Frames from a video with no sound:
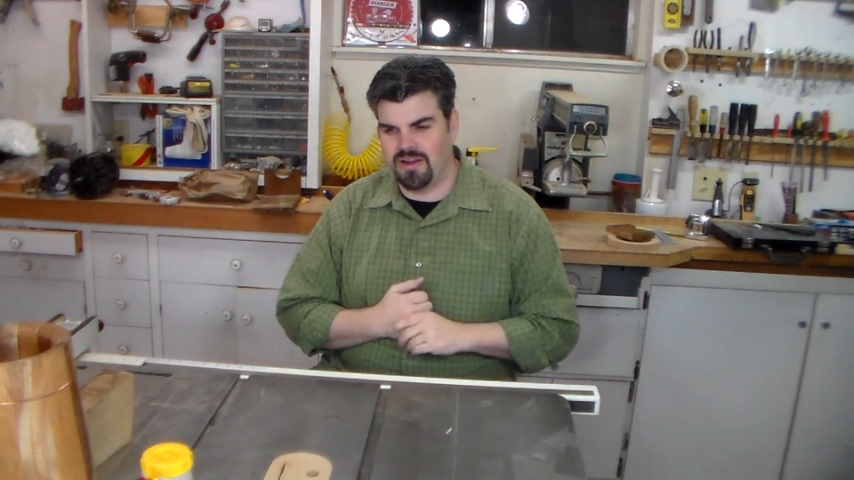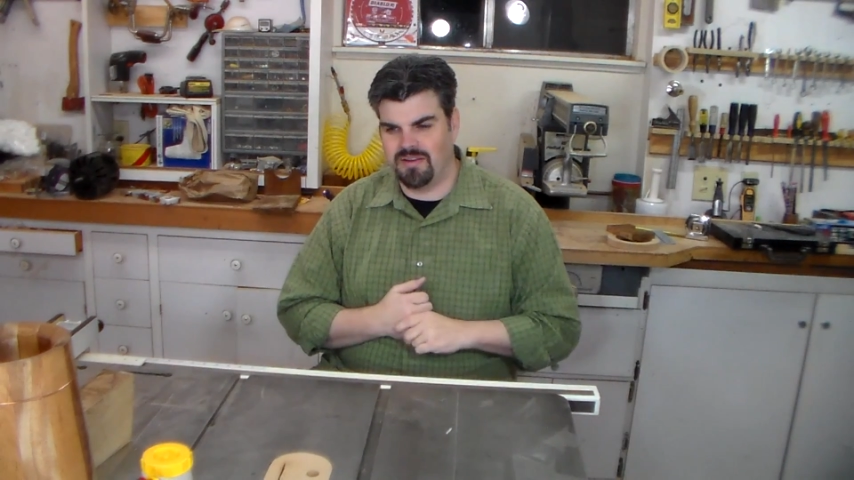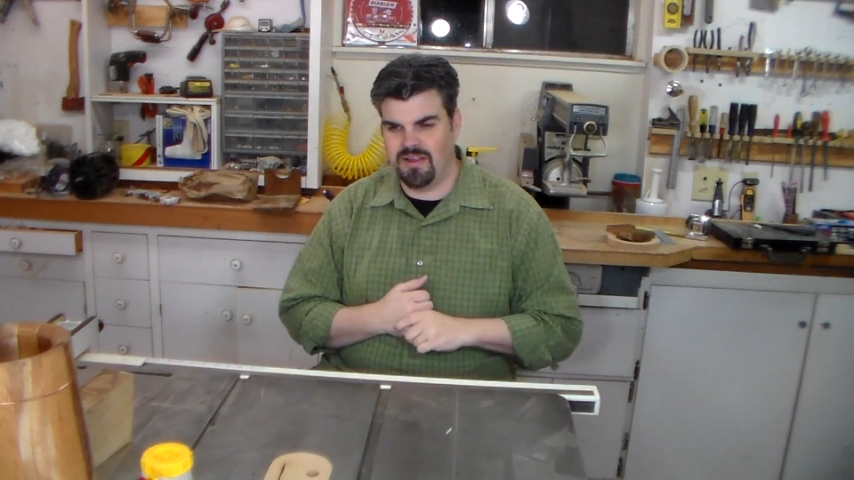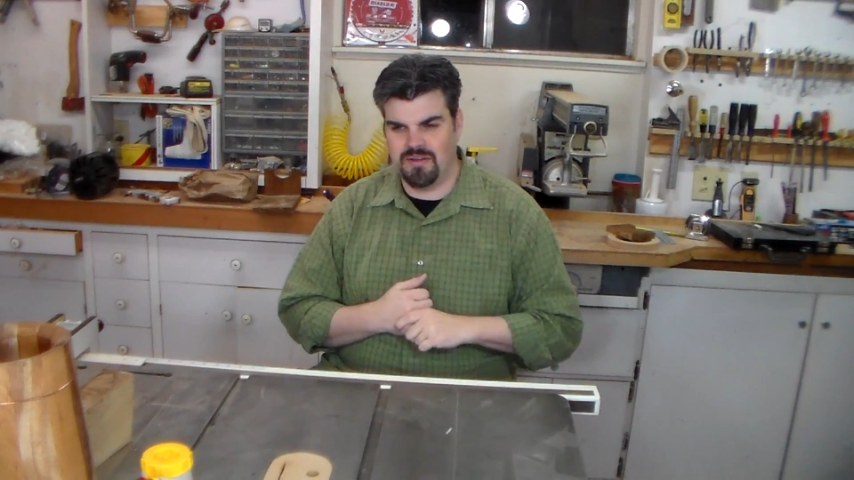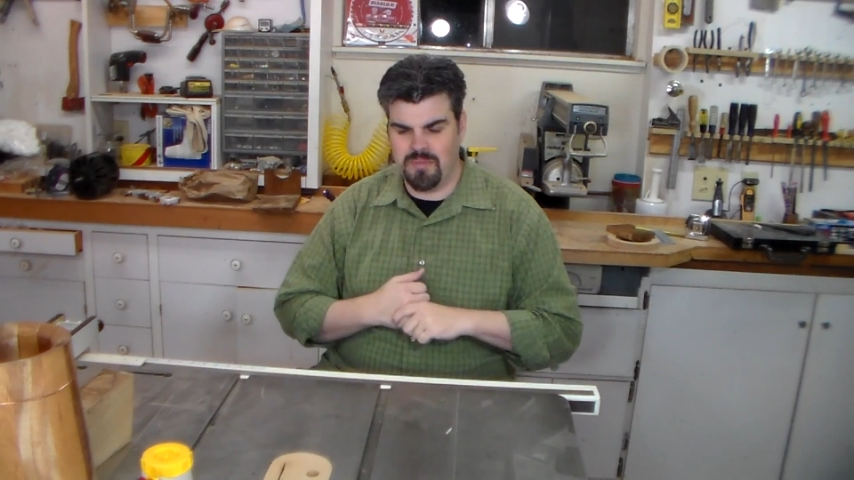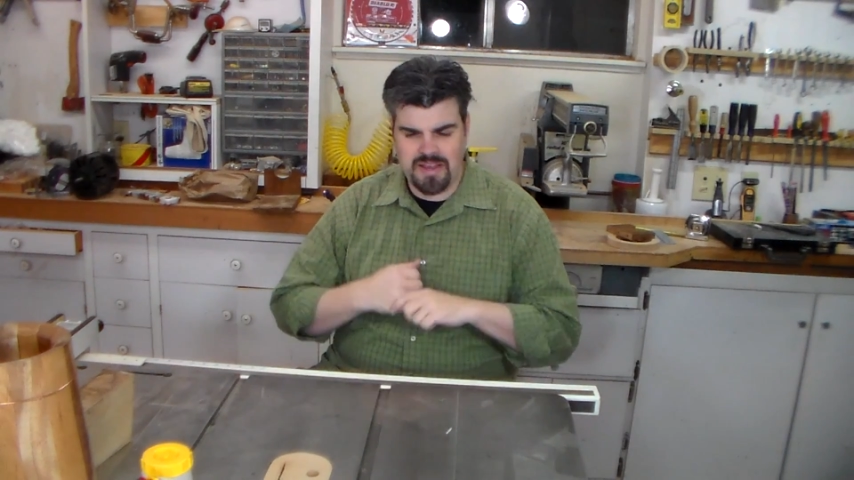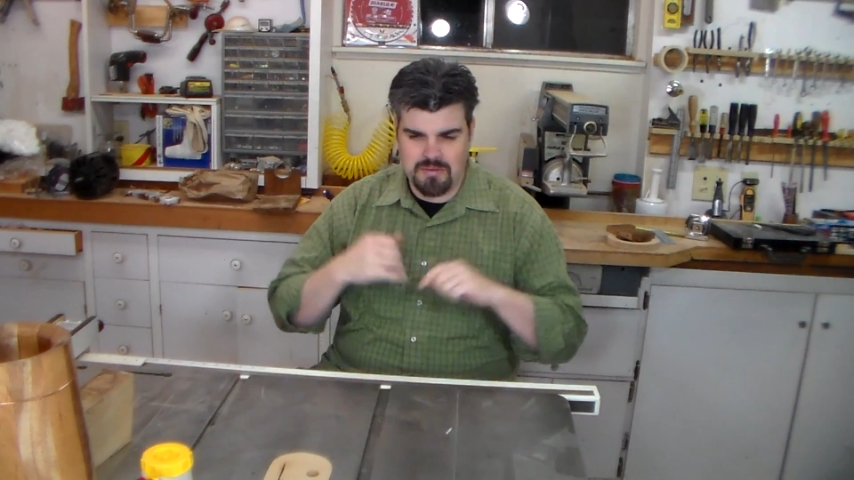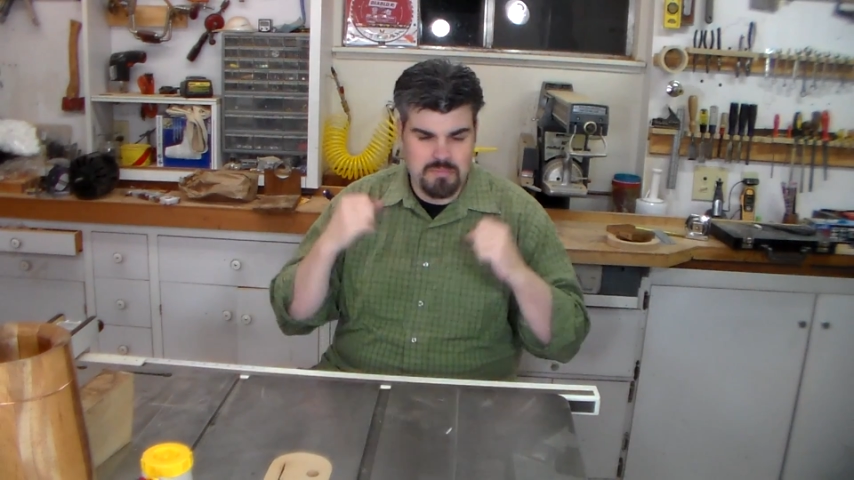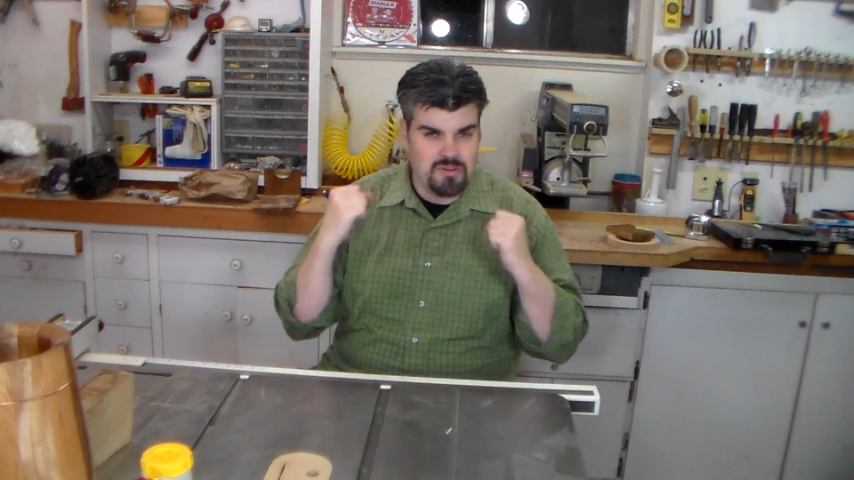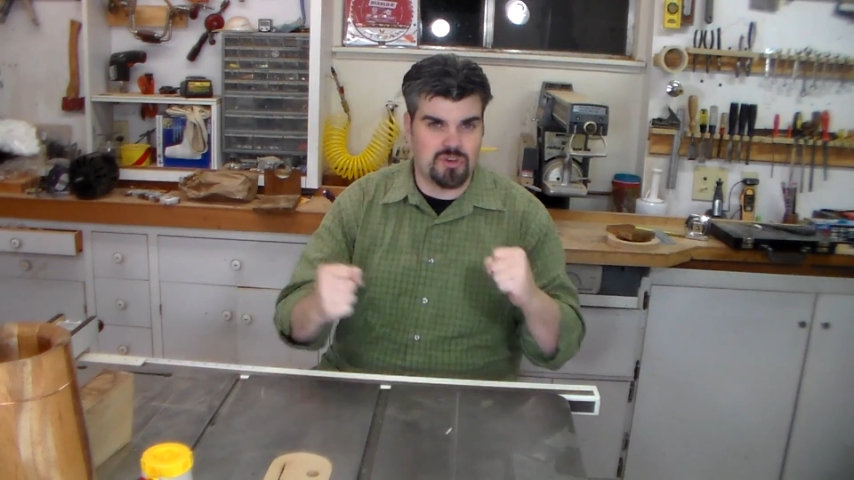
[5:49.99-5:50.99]
and make
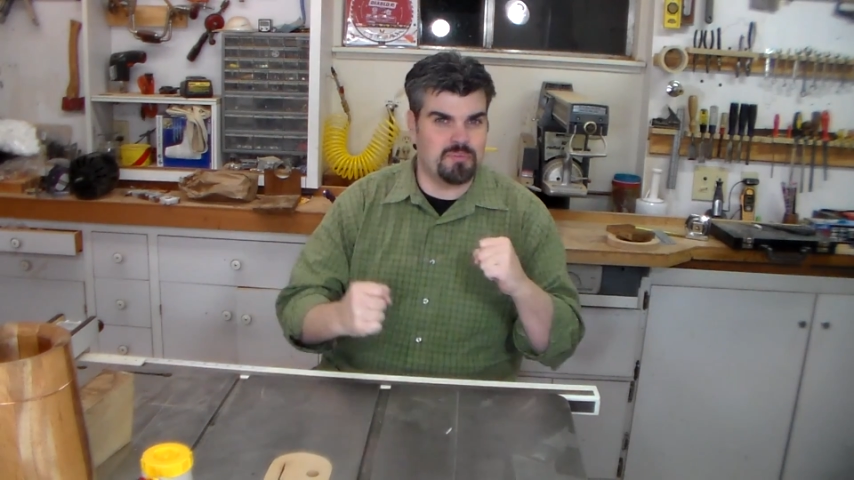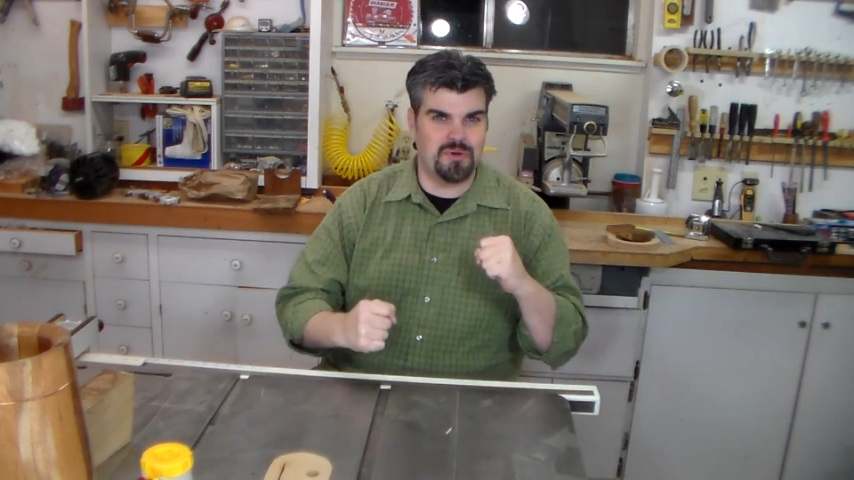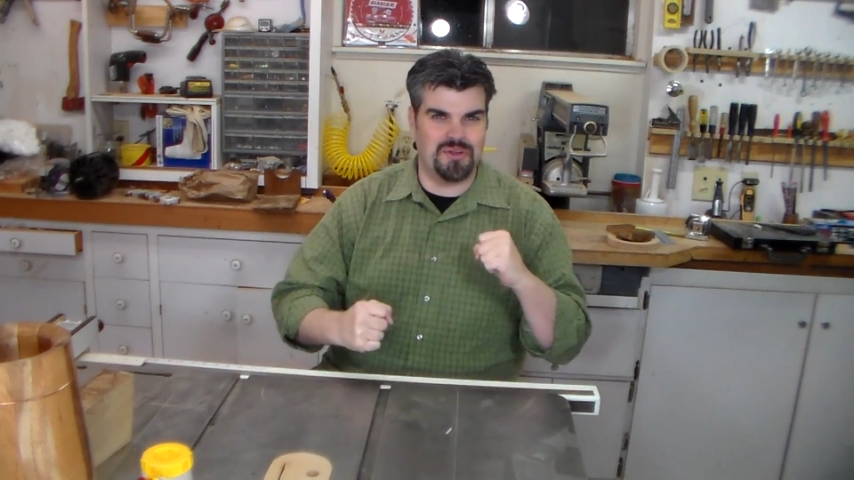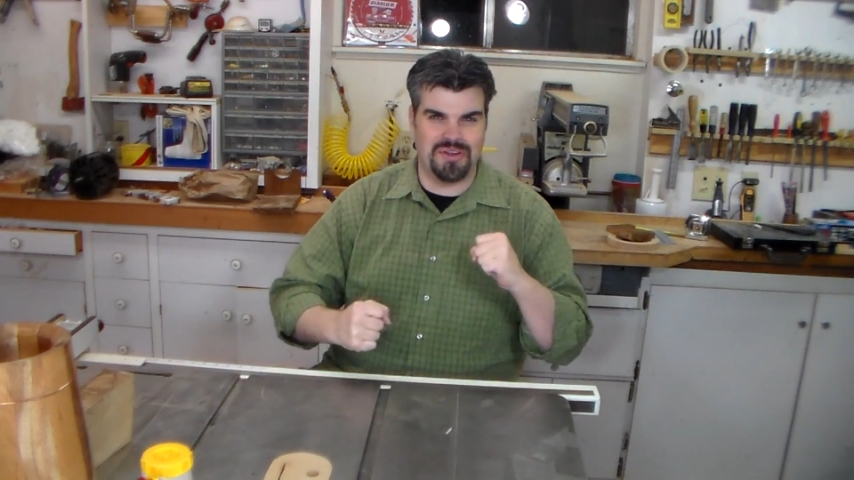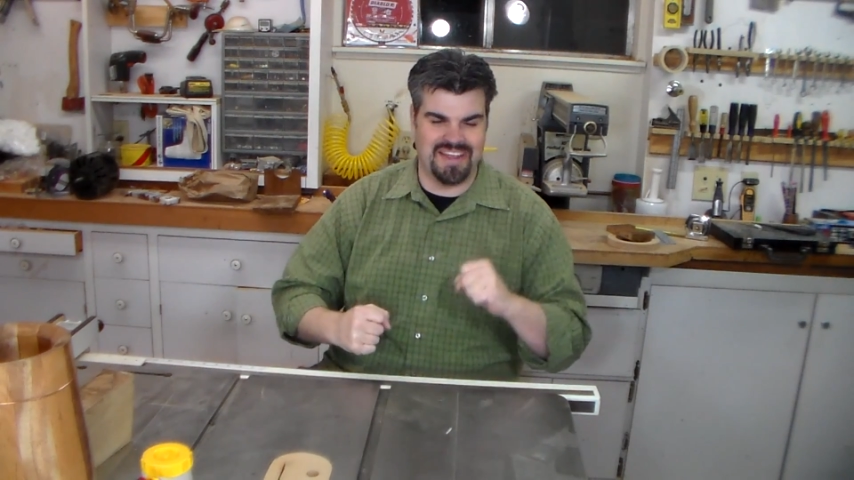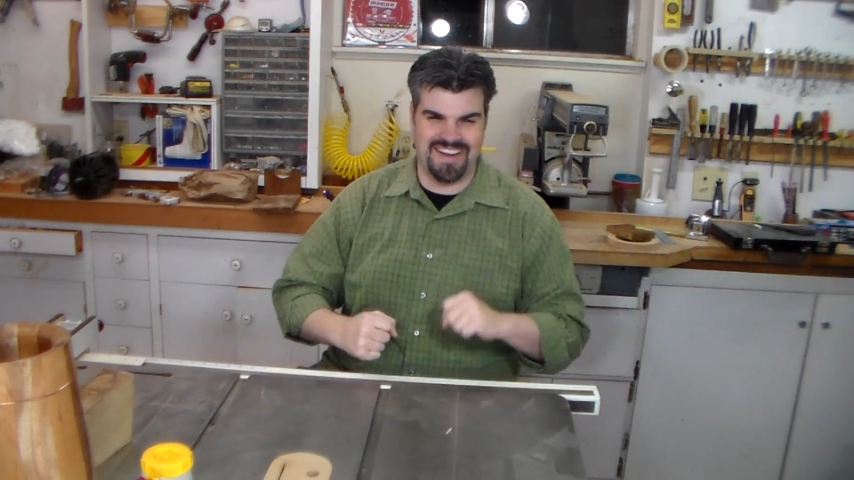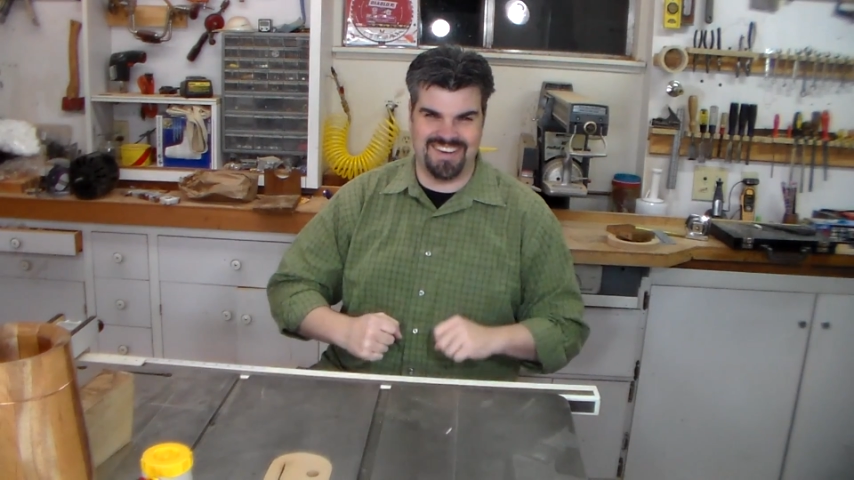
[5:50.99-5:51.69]
it miserable.